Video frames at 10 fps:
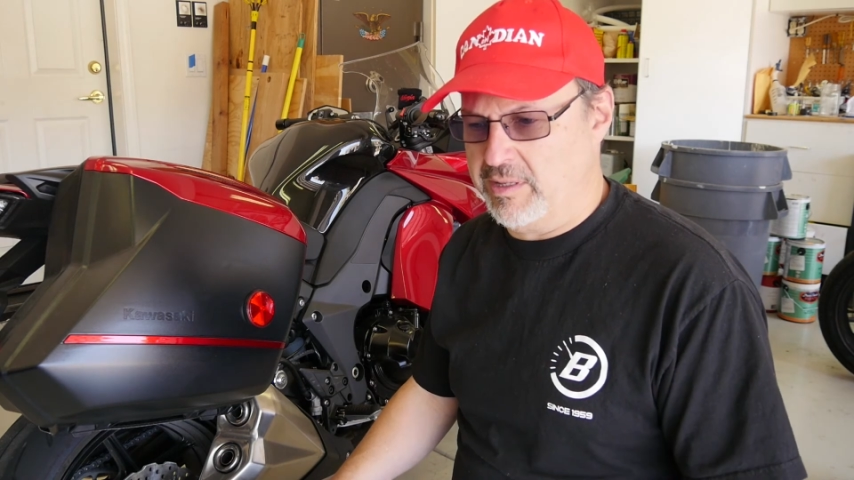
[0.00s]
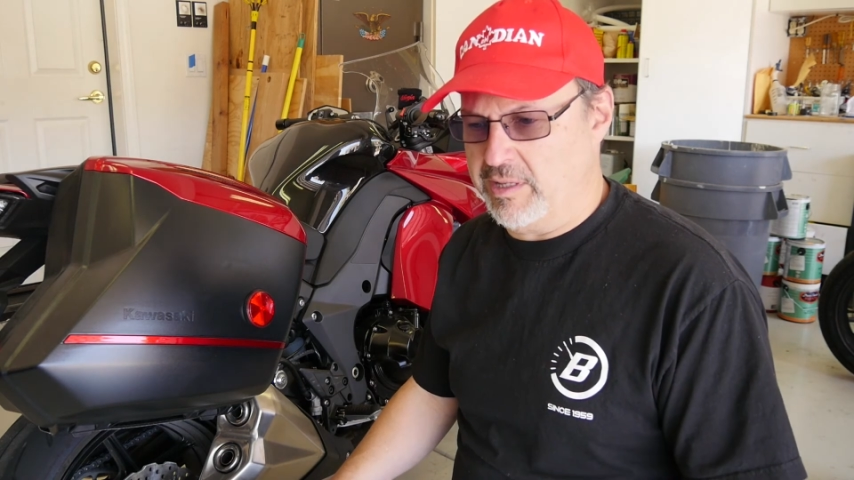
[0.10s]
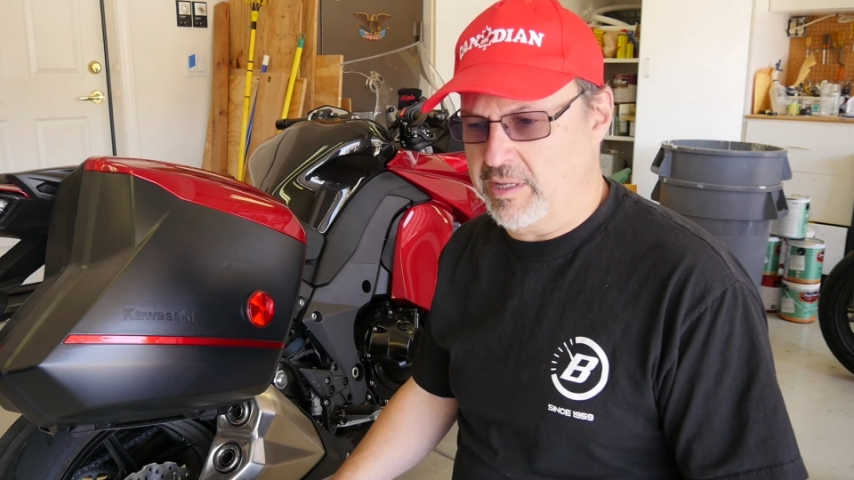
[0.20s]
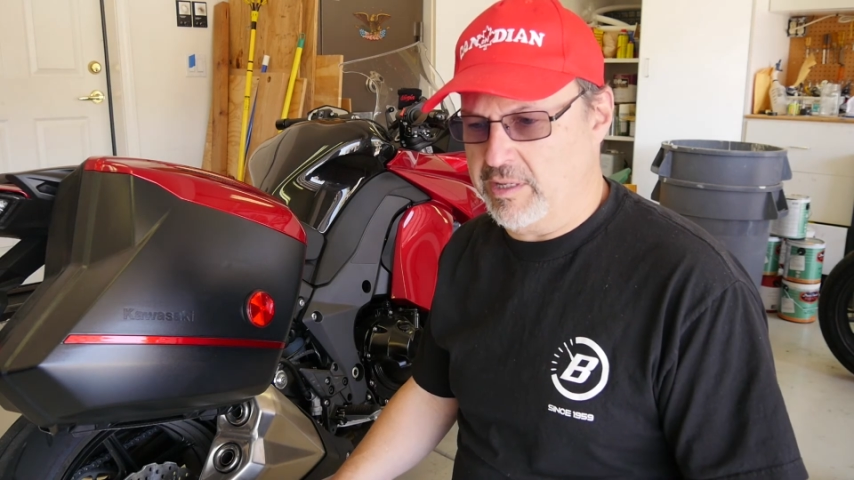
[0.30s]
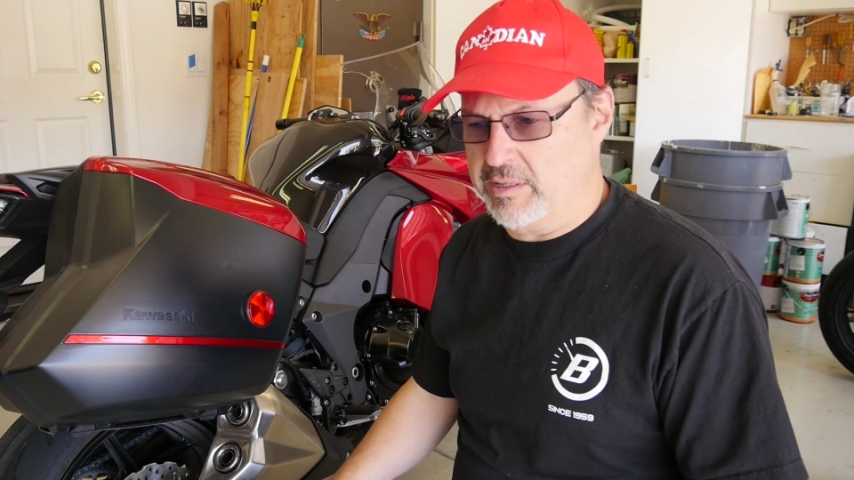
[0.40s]

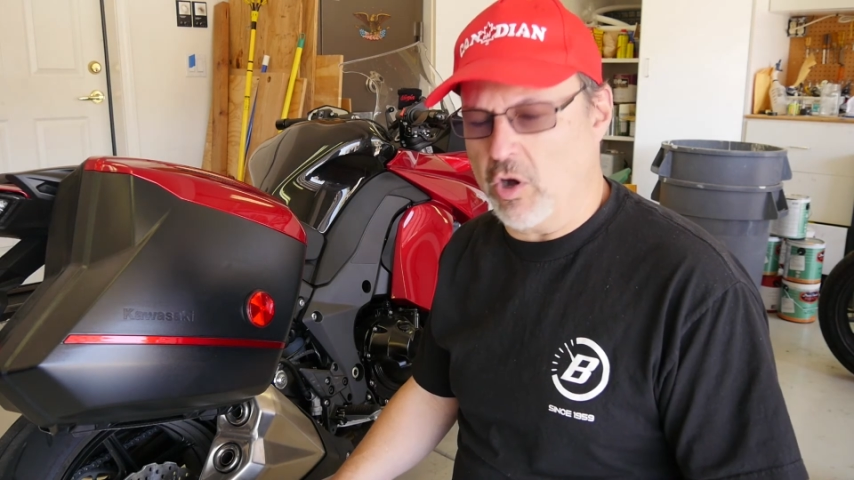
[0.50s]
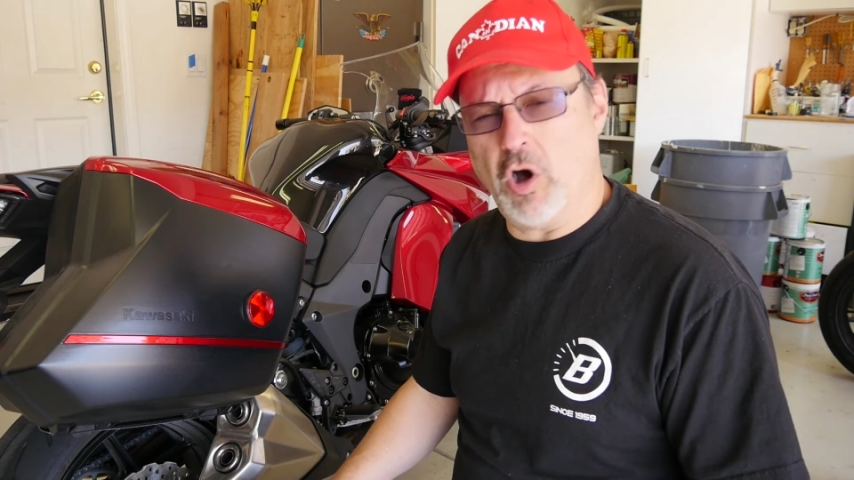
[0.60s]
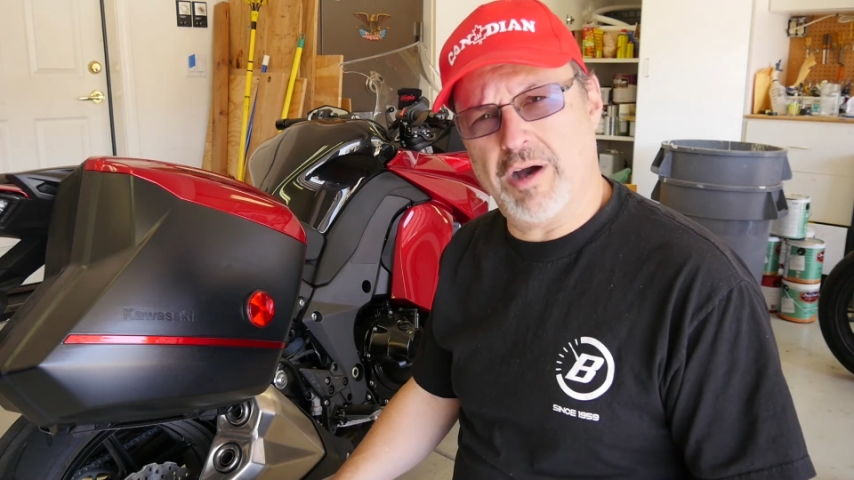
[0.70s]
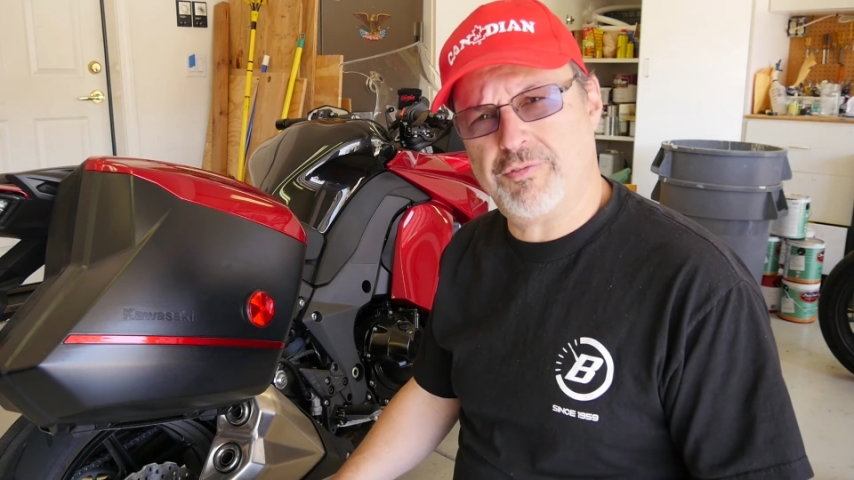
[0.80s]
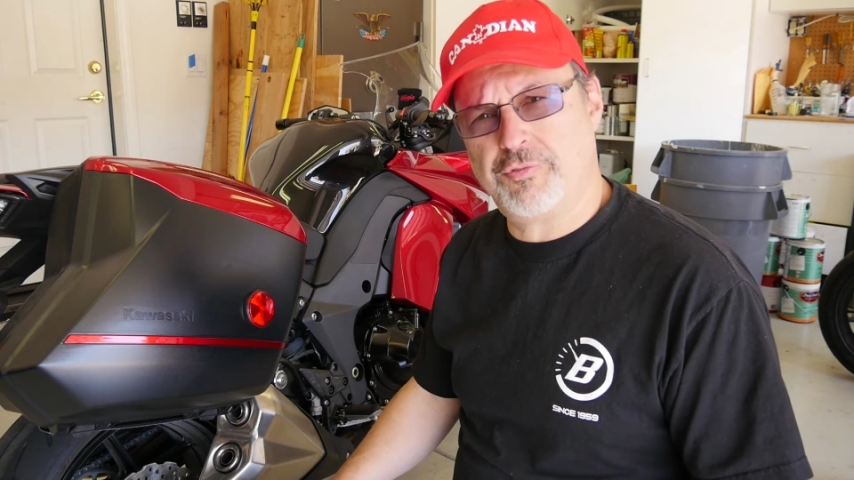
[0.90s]

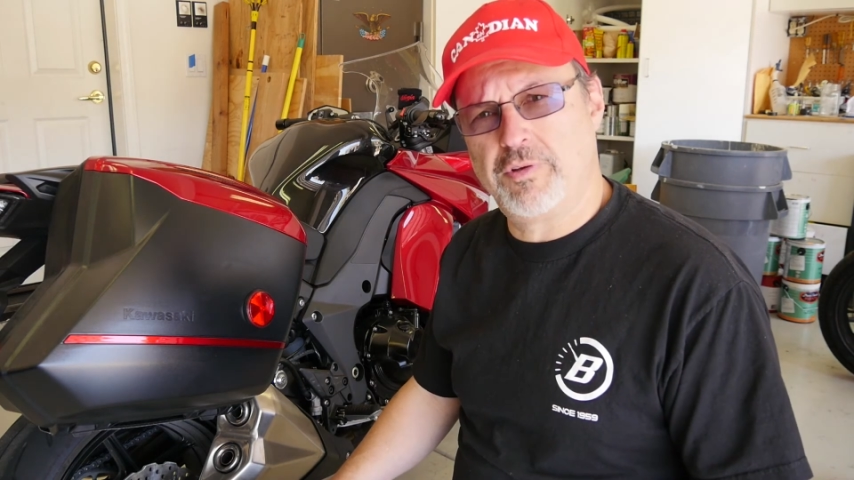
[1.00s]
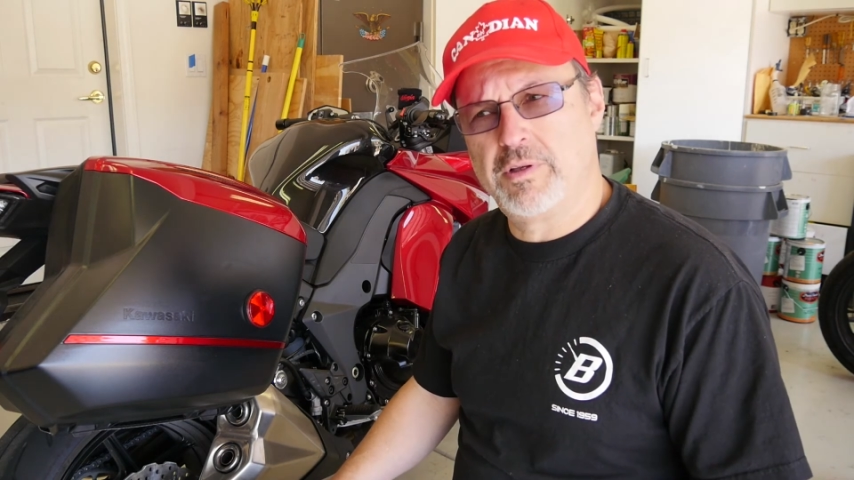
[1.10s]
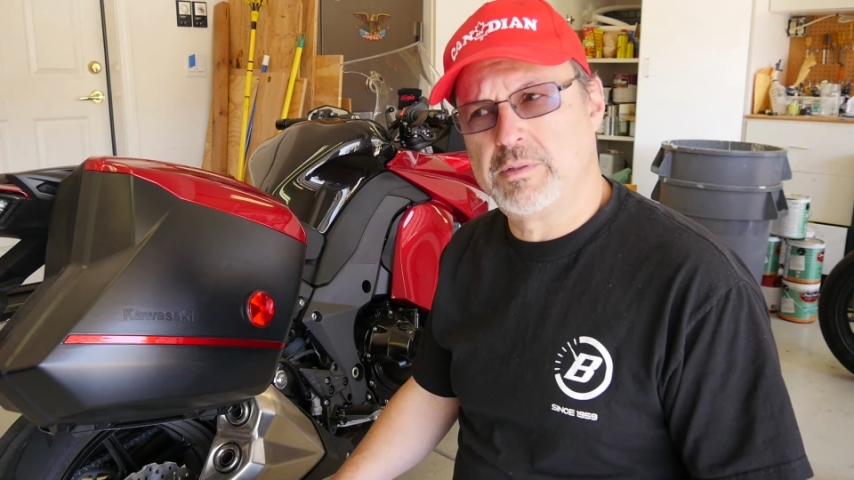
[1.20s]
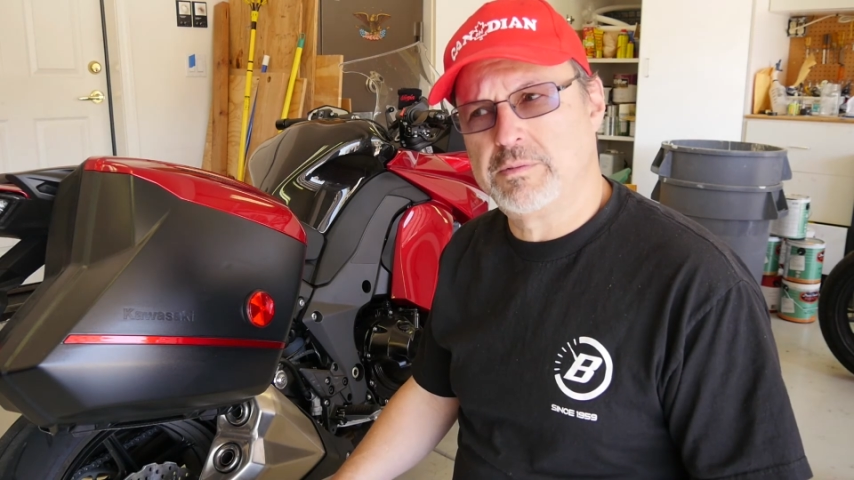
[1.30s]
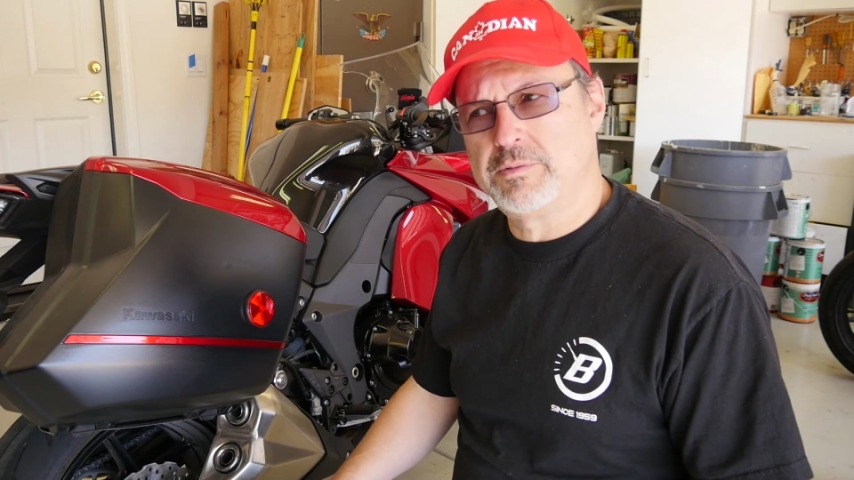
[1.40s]
off,
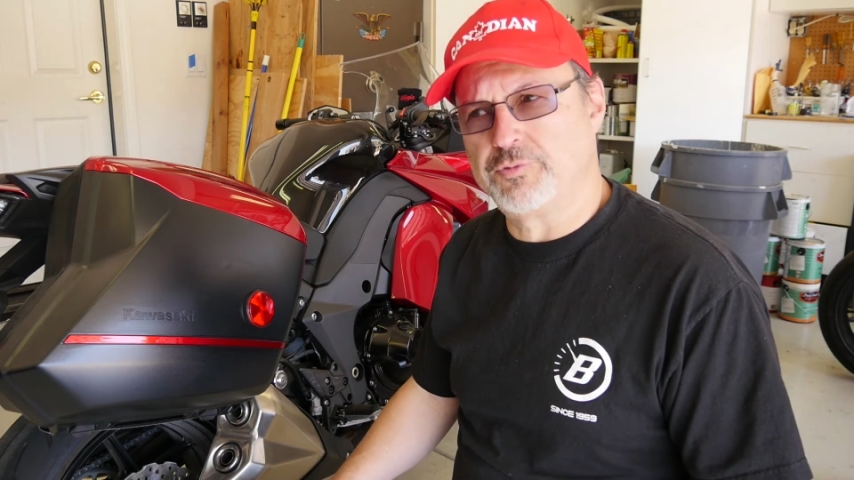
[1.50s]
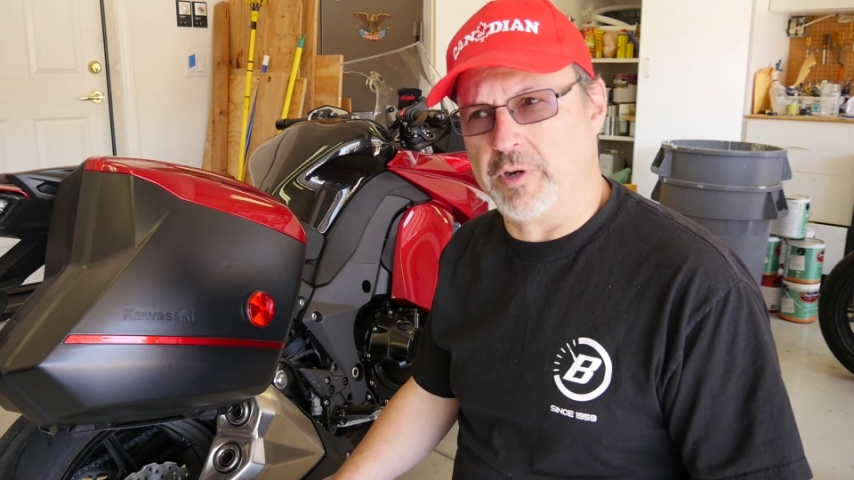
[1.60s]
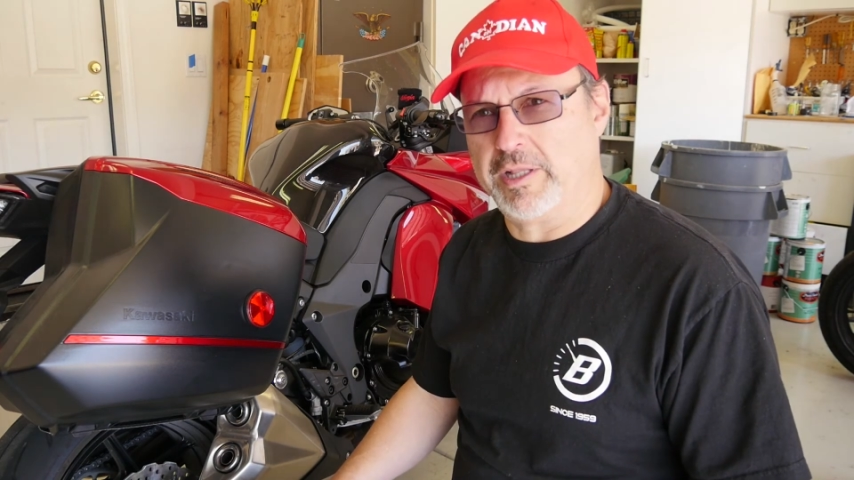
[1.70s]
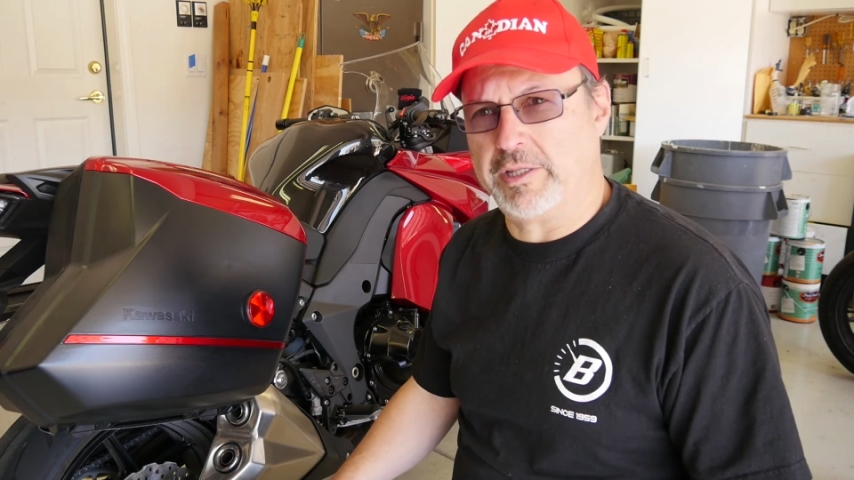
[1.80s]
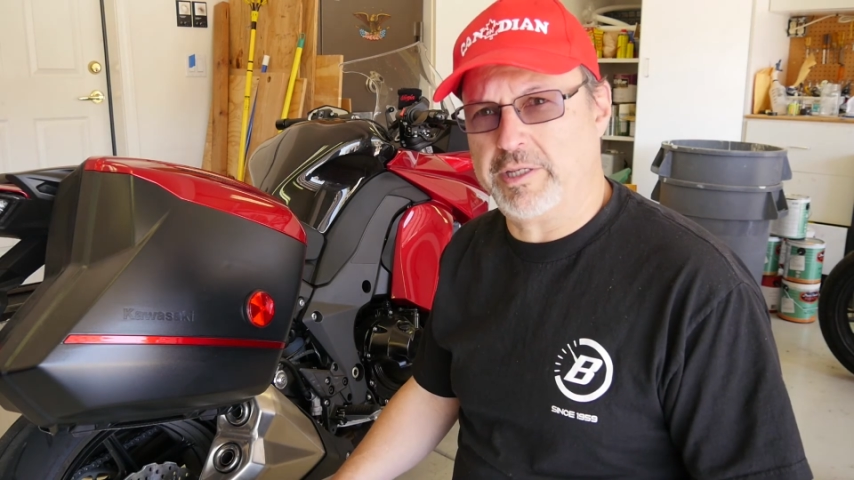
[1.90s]

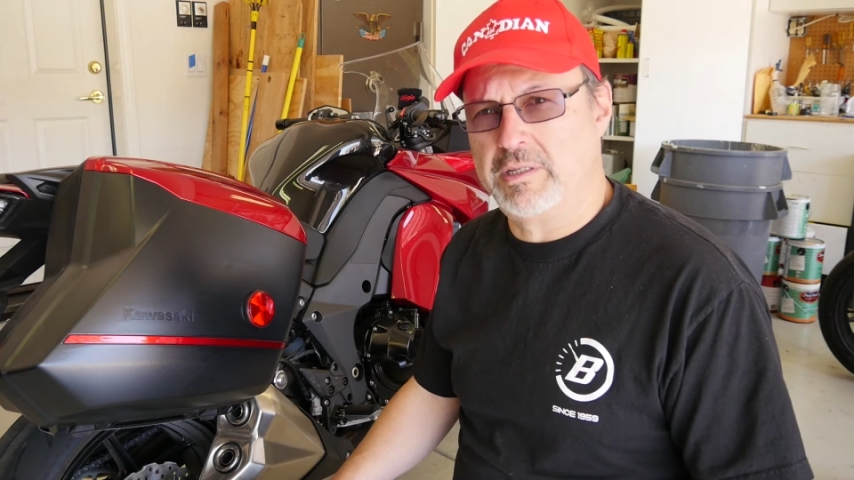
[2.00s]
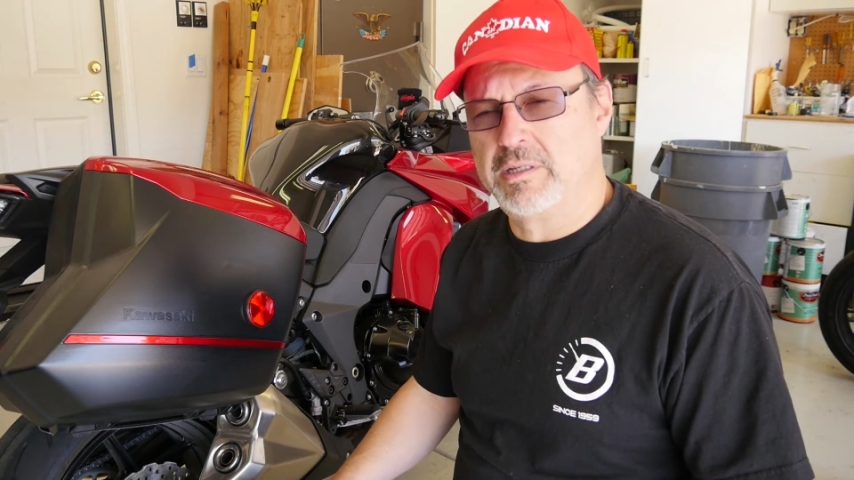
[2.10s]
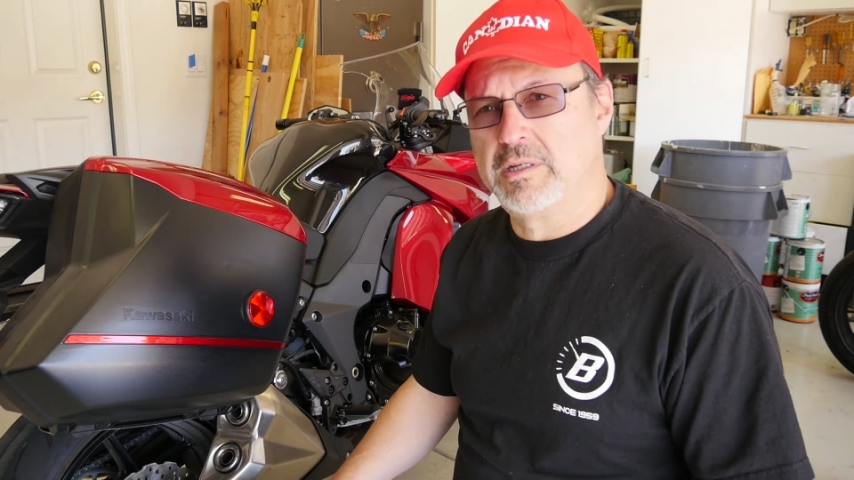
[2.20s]
frankly.